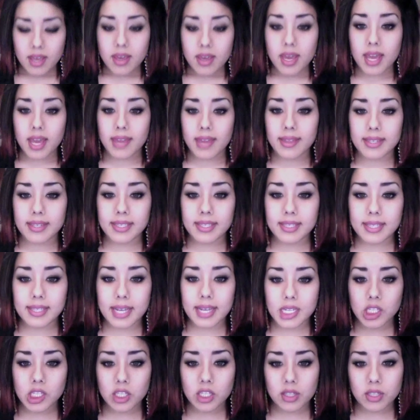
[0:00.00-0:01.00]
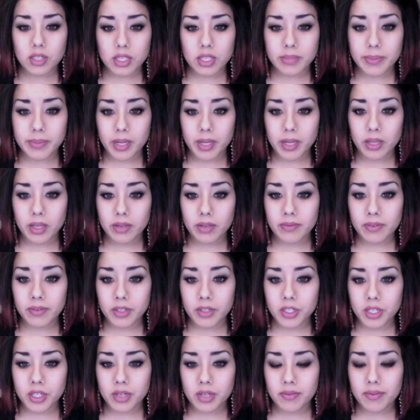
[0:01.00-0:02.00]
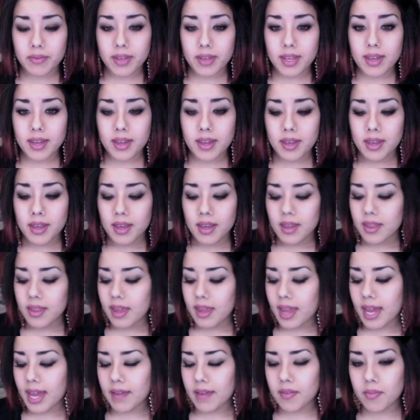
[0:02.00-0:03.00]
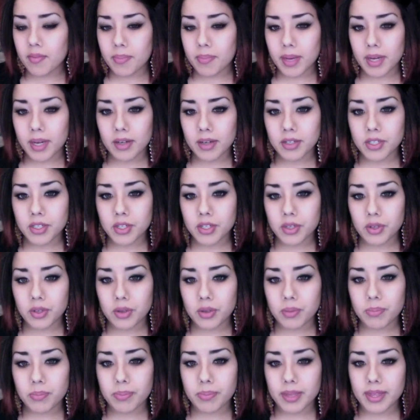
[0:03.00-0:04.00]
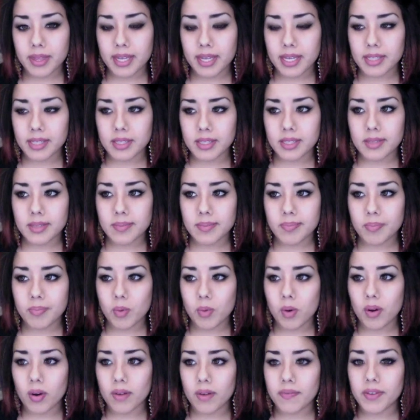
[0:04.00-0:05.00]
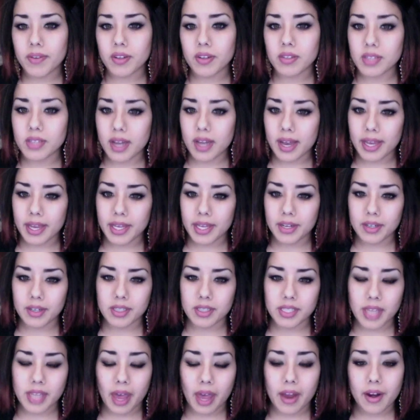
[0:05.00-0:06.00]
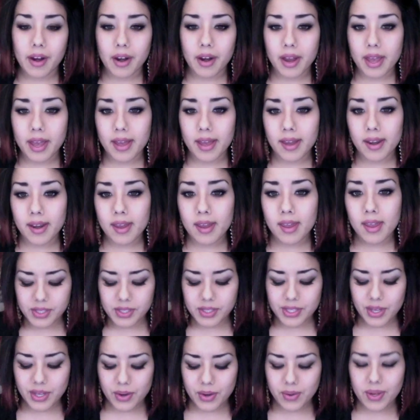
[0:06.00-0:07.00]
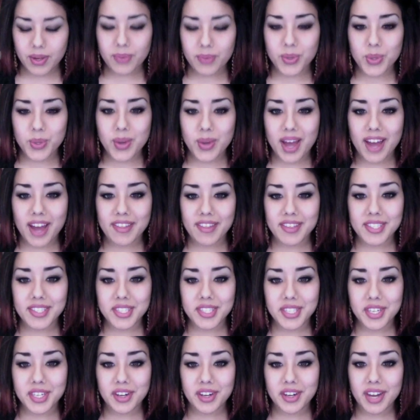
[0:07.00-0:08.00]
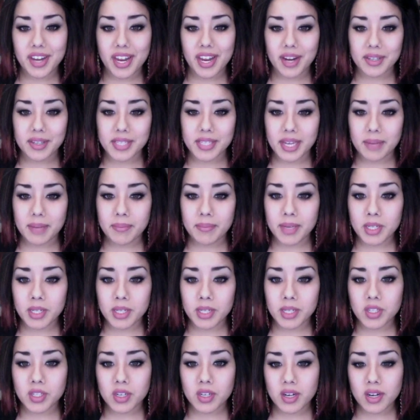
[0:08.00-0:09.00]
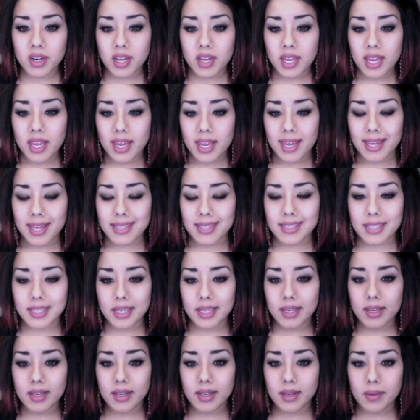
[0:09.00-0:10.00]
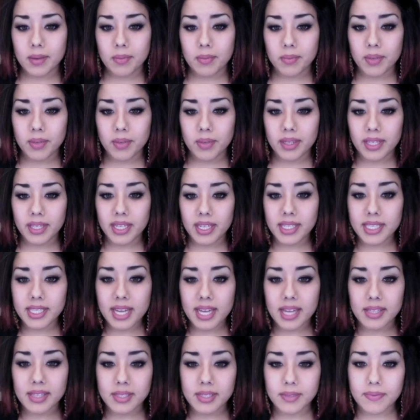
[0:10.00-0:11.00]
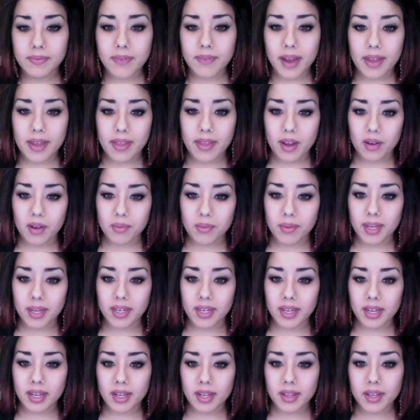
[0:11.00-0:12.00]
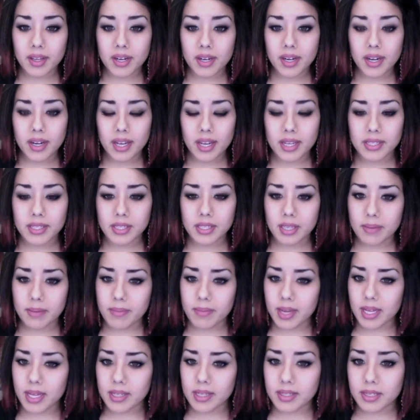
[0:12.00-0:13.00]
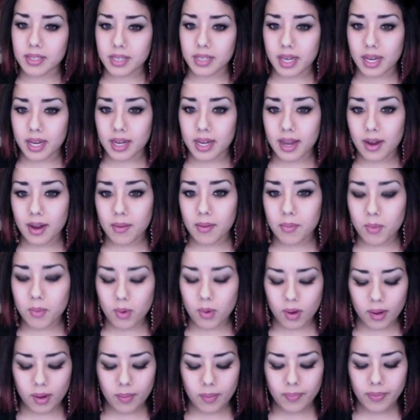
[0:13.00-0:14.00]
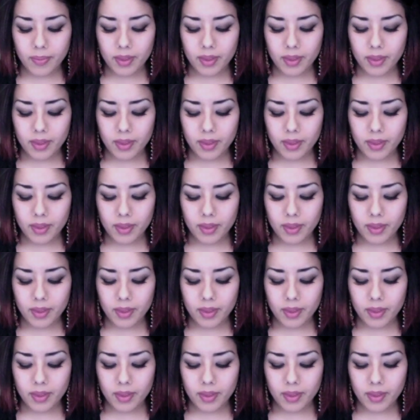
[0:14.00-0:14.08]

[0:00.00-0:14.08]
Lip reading: And this is actually the smaller version of it. They have a bigger tube, but that's more if you're dyeing your entire head. So if you add this to your hair dye mixture, it's gonna really intensify that red color and it's gonna make it stand out more.